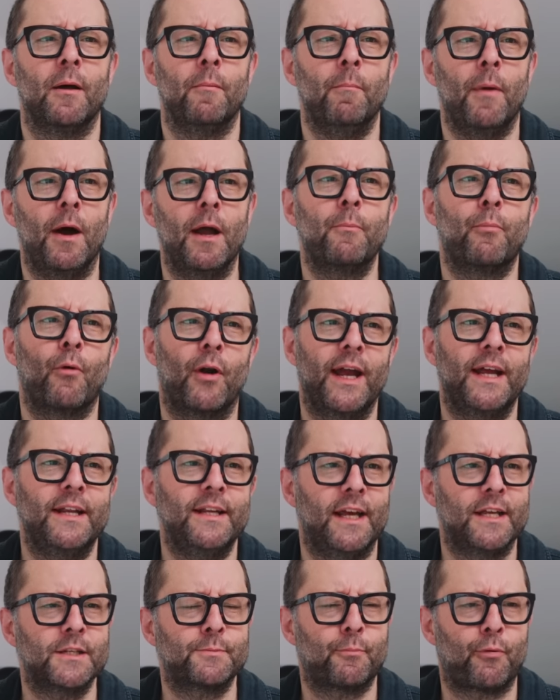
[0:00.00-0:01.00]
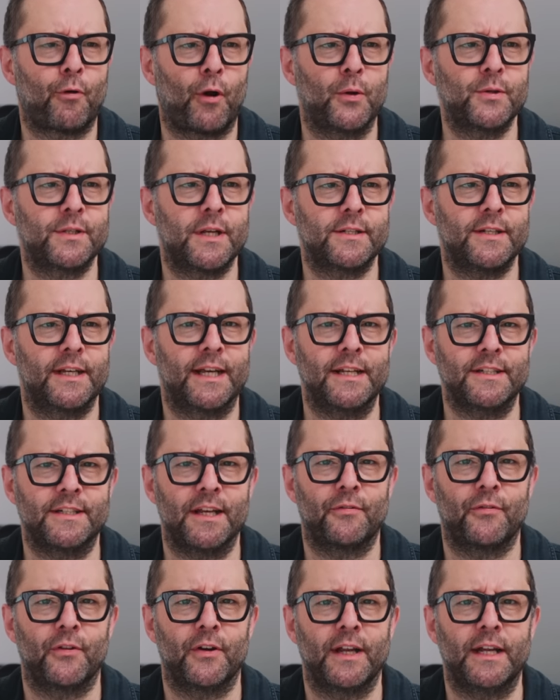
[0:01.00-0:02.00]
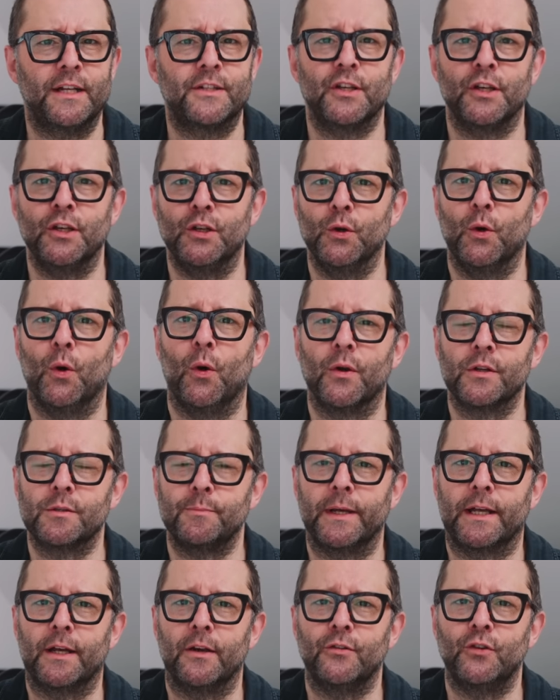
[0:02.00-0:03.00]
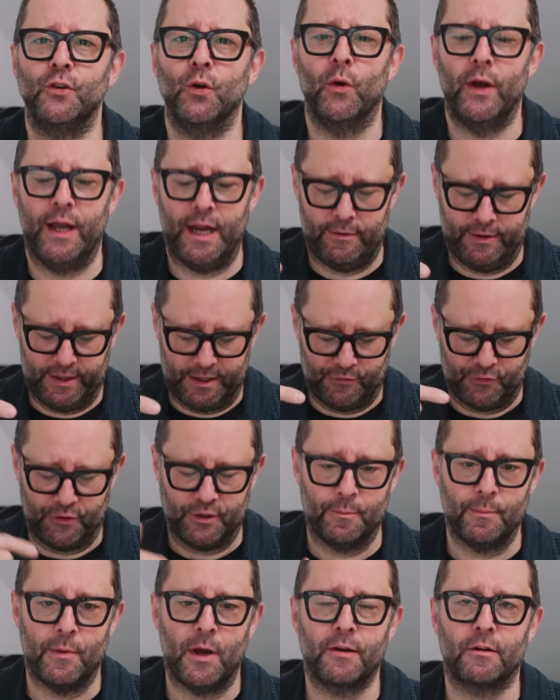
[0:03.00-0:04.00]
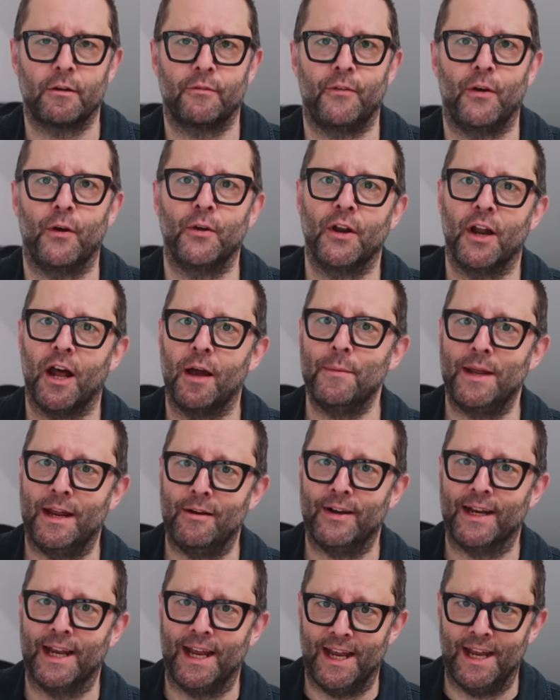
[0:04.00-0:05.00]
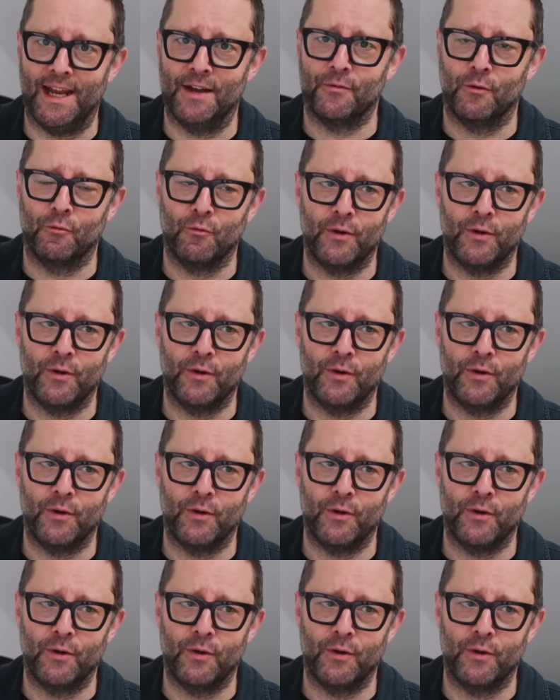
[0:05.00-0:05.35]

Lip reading: my brain is processing it differently to yours because you're hearing it through the microphone and I'm hearing it here for